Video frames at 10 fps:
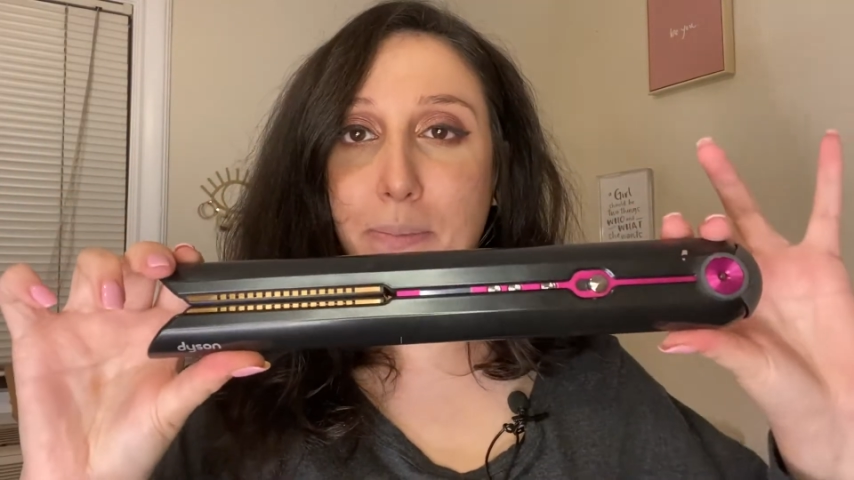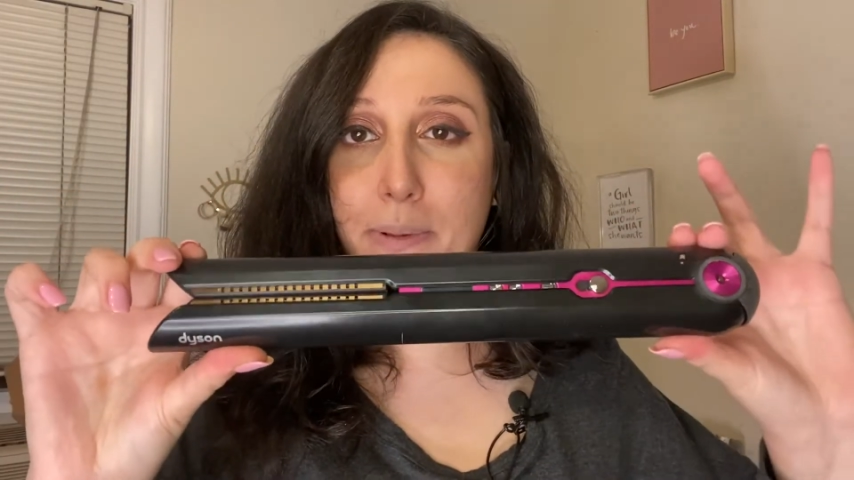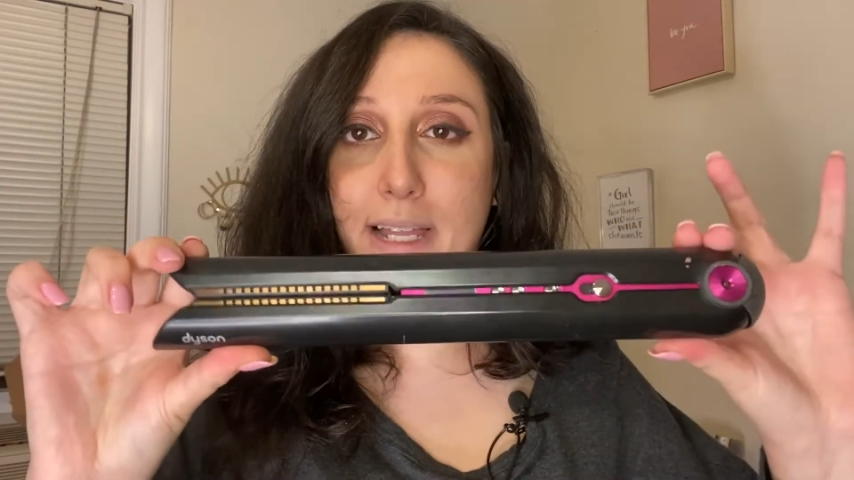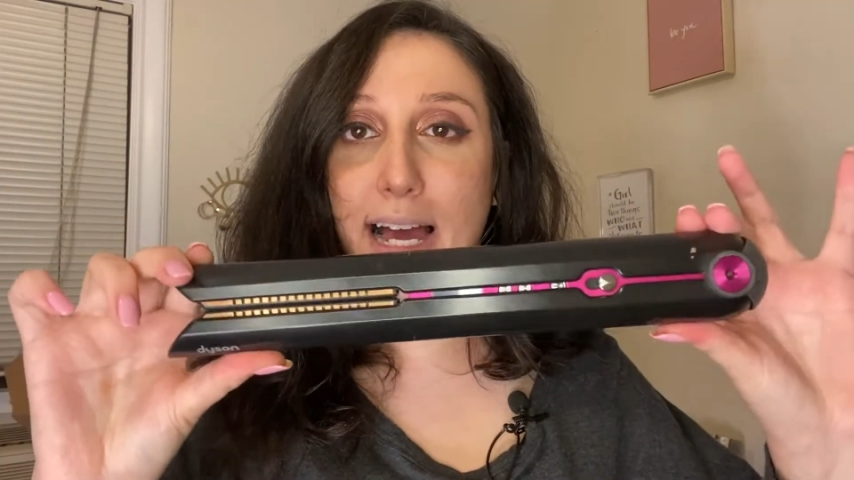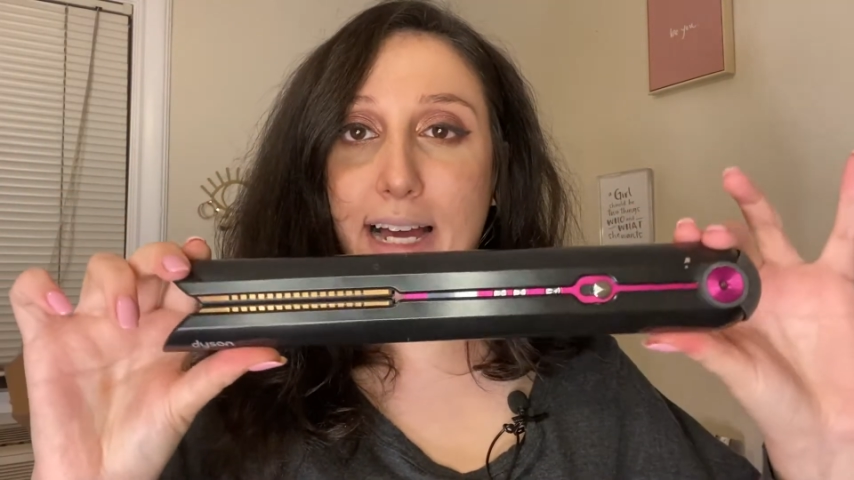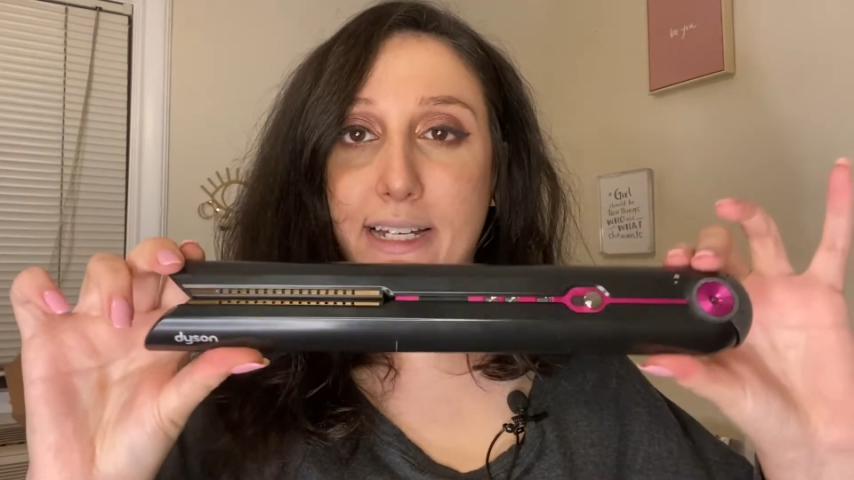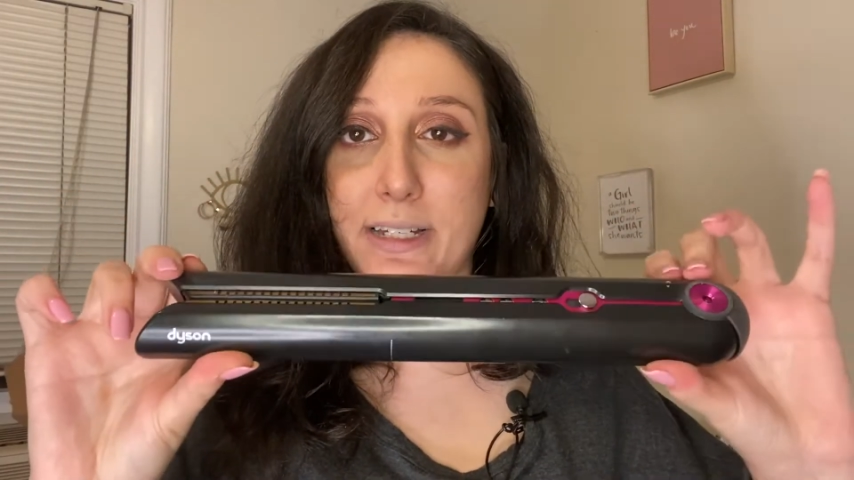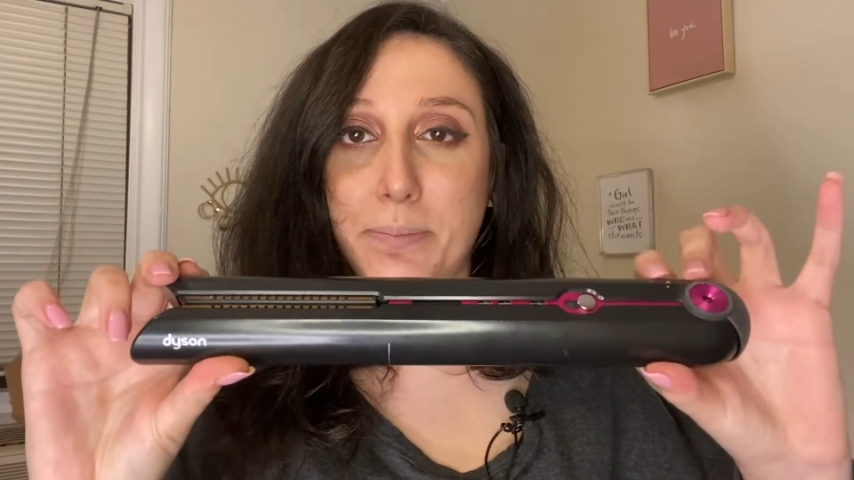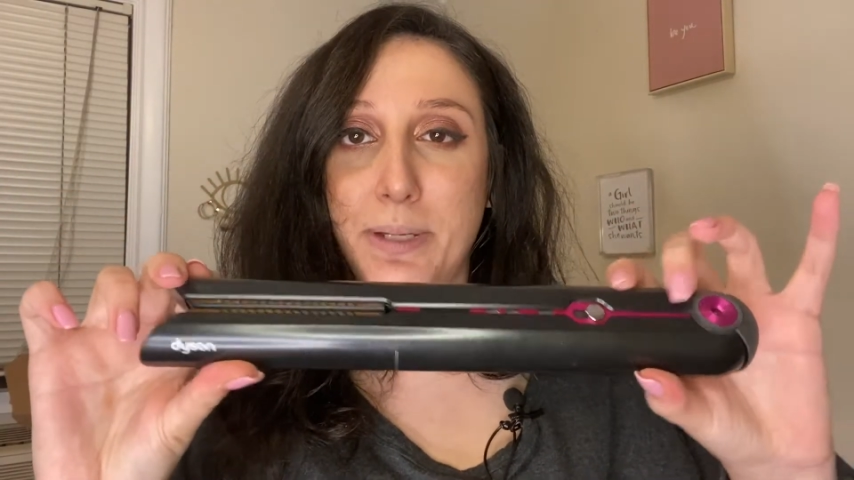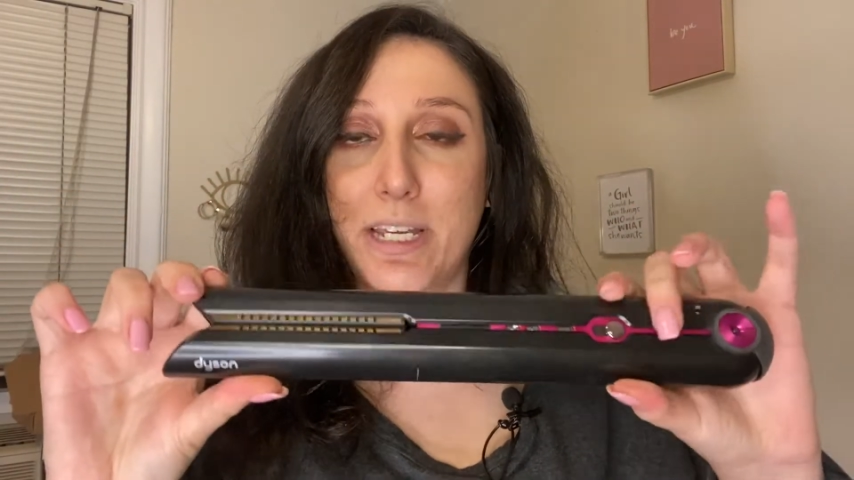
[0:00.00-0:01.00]
black
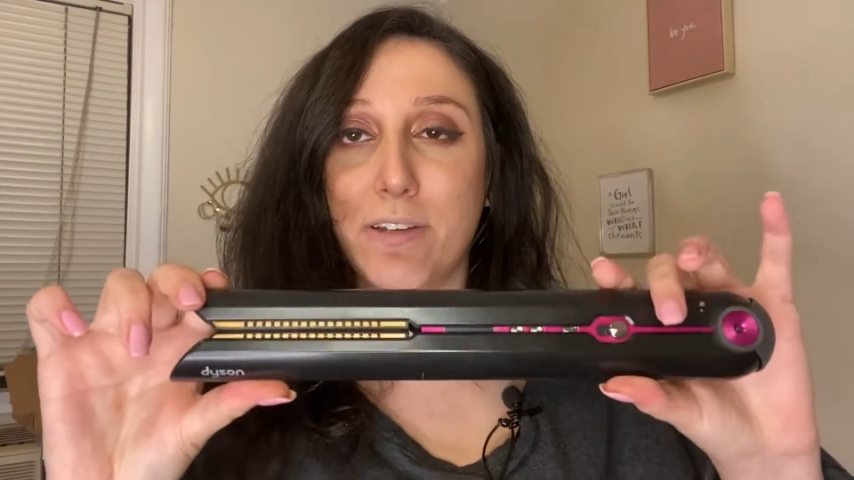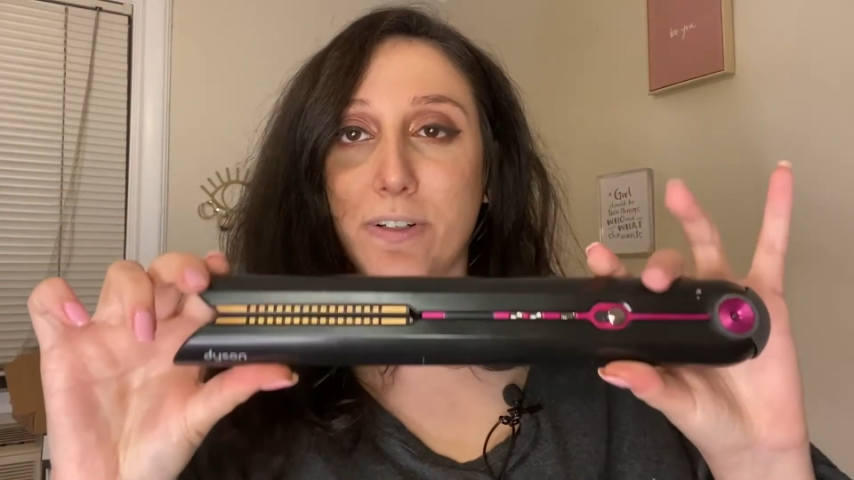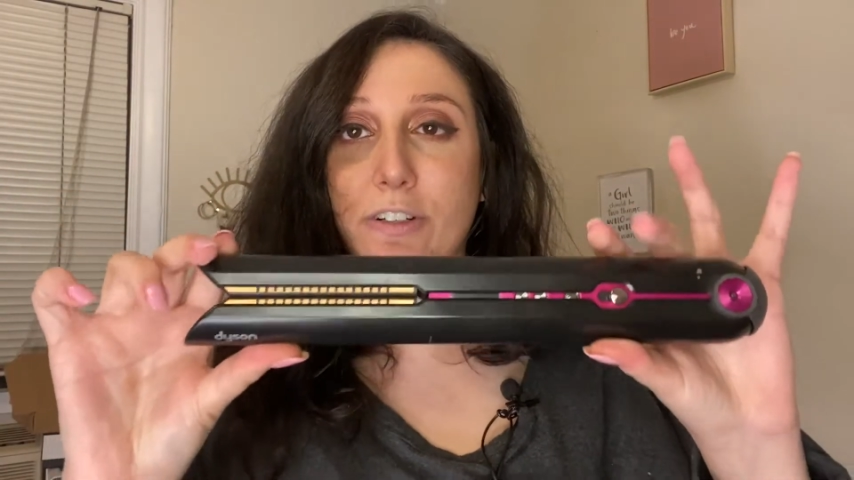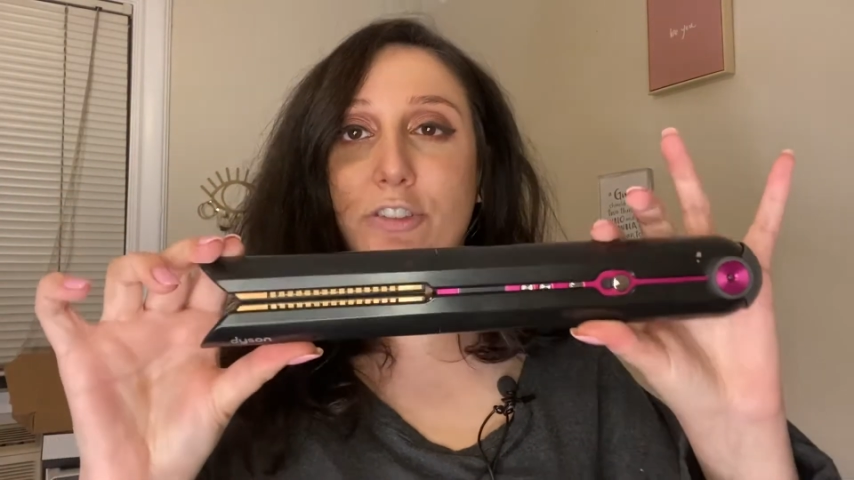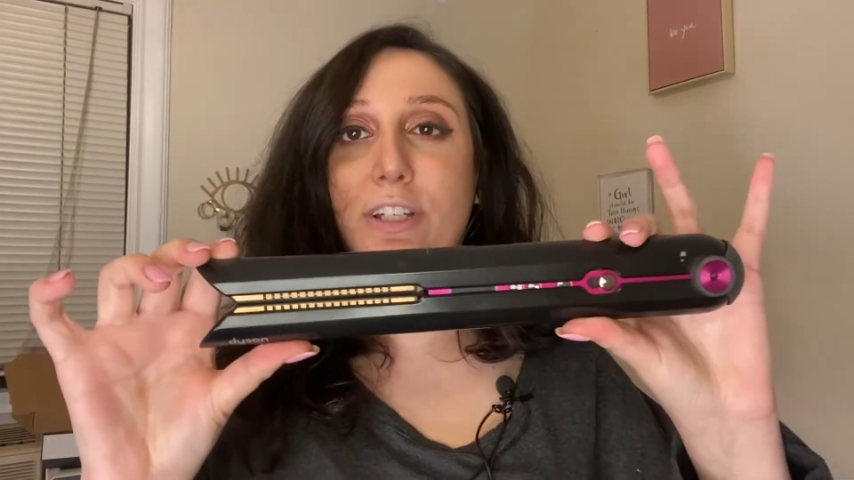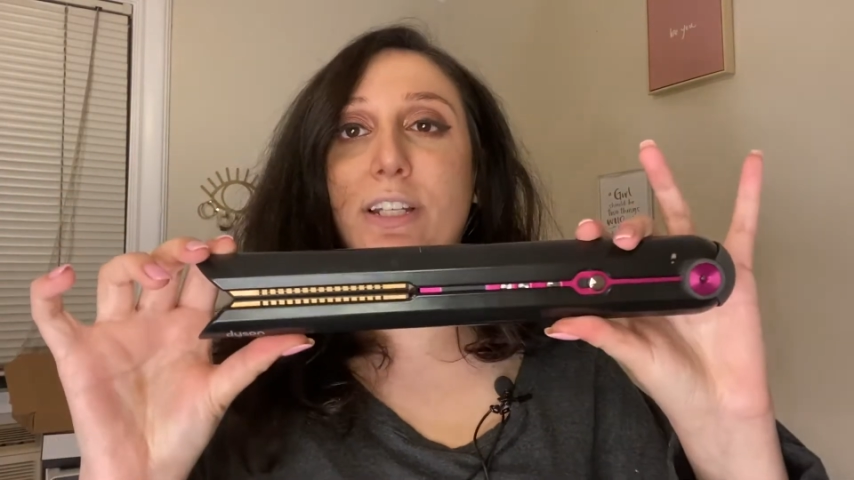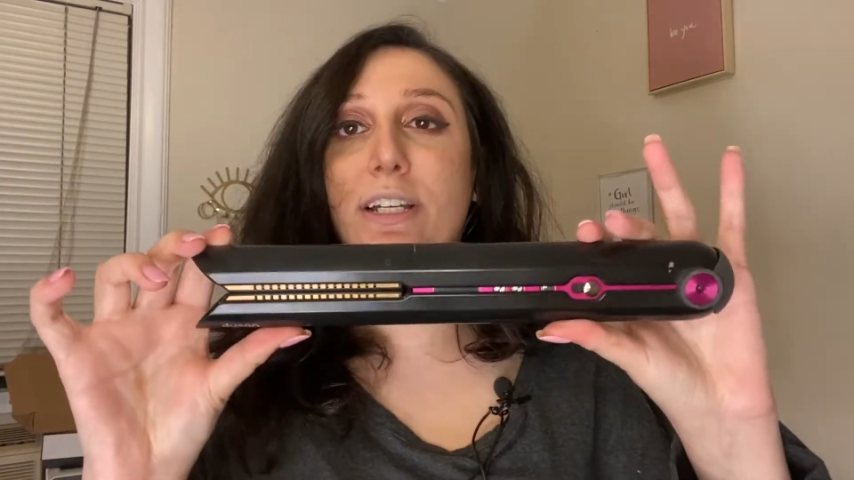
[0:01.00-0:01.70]
and pink version.